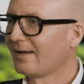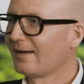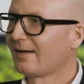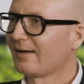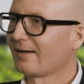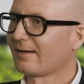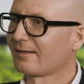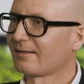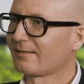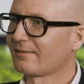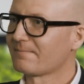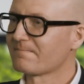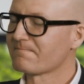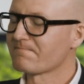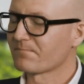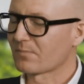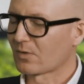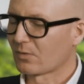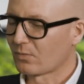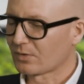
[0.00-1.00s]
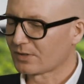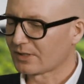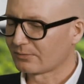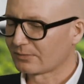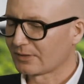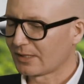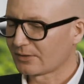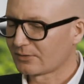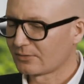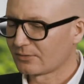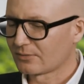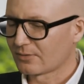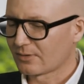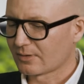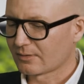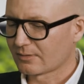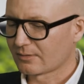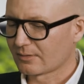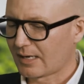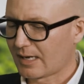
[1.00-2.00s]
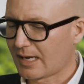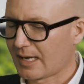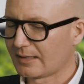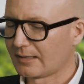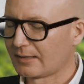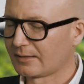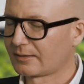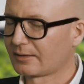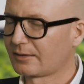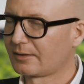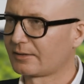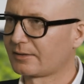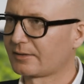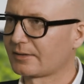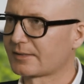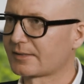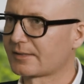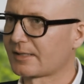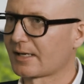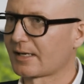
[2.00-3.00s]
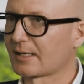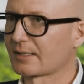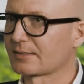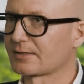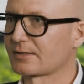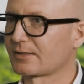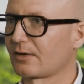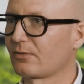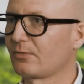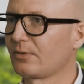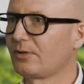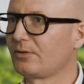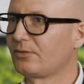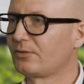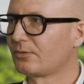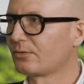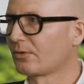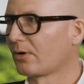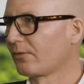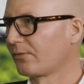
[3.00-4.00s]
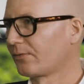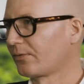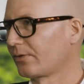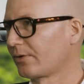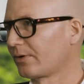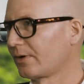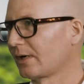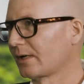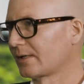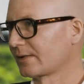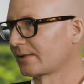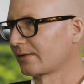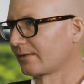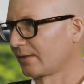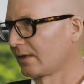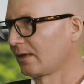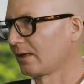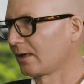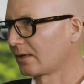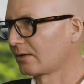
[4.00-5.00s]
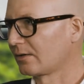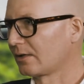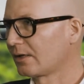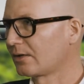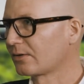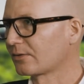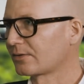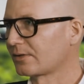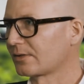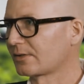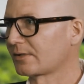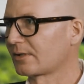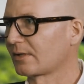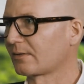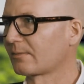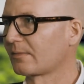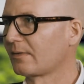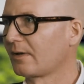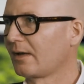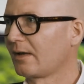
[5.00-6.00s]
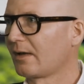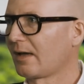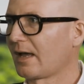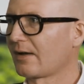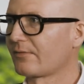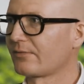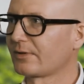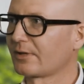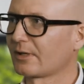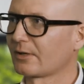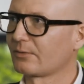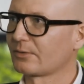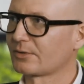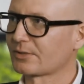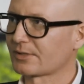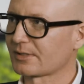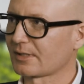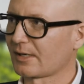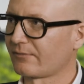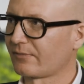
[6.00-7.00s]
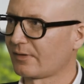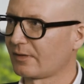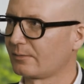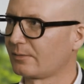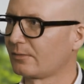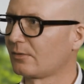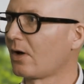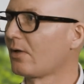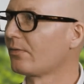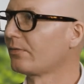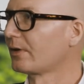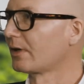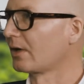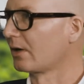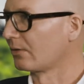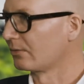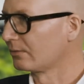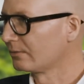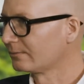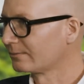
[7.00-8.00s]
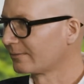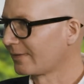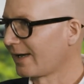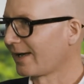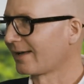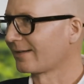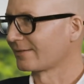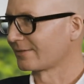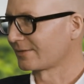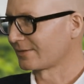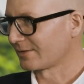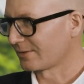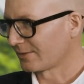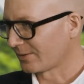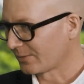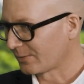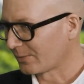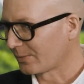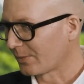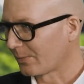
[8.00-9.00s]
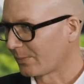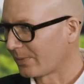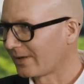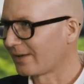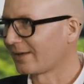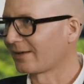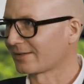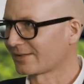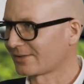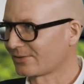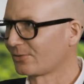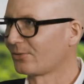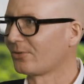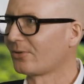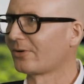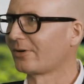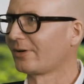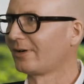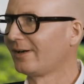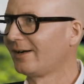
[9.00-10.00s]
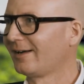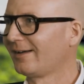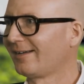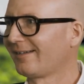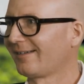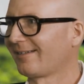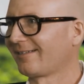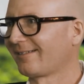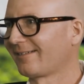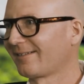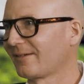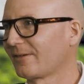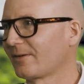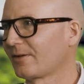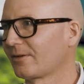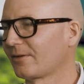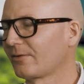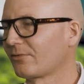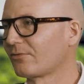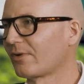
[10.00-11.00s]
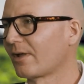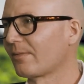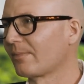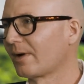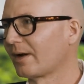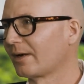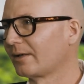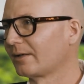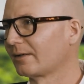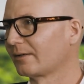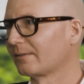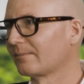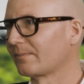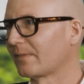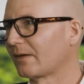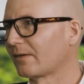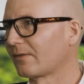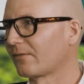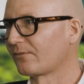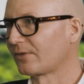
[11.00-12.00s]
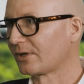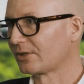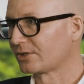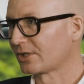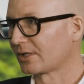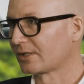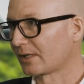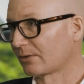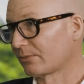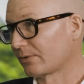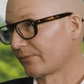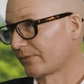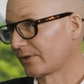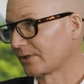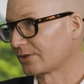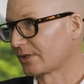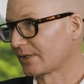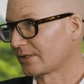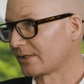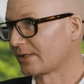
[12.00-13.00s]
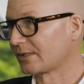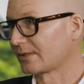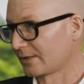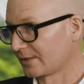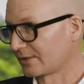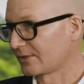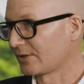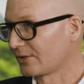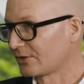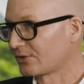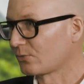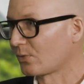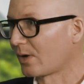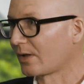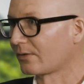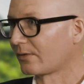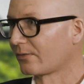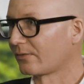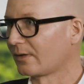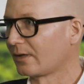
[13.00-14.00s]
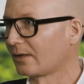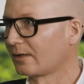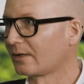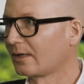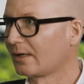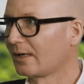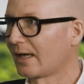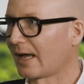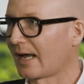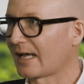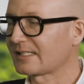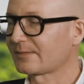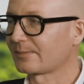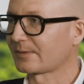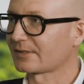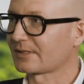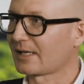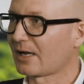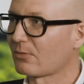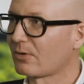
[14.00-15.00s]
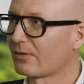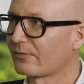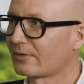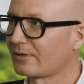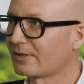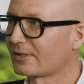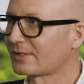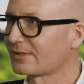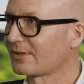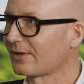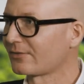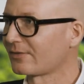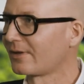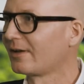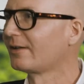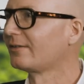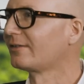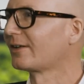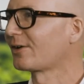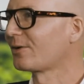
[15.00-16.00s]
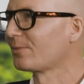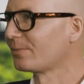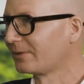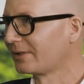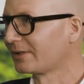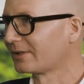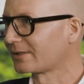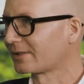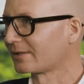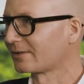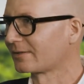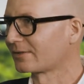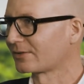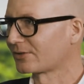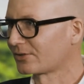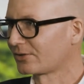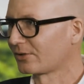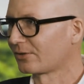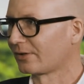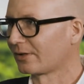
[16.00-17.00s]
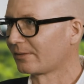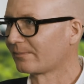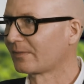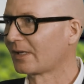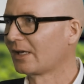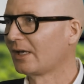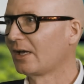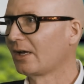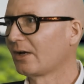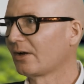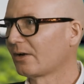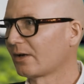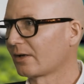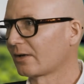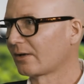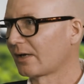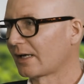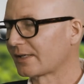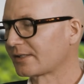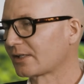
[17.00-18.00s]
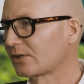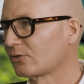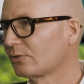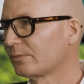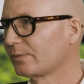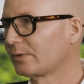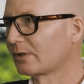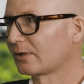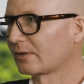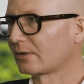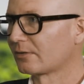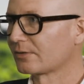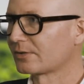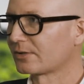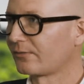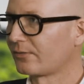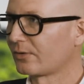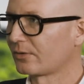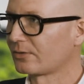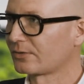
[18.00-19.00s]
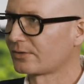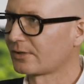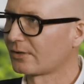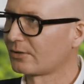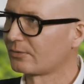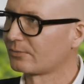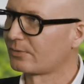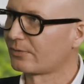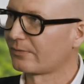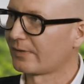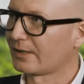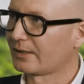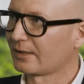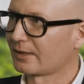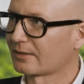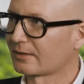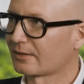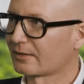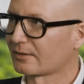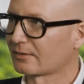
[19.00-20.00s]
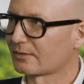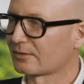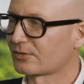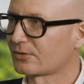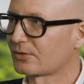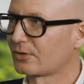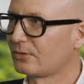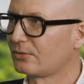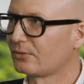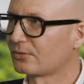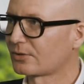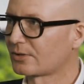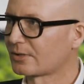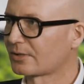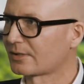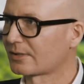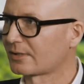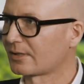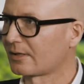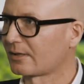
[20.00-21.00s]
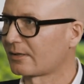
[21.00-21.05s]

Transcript: Um, what I would like to uh, highlight here is that we do offer as the ecosystem everything which is available on the go and uh, being a store uh, uh run by the uh, franchise, our franchisees is, is, one of the aspects. However, it's not the complete story. Uh, as a group, we are also focusing on providing solutions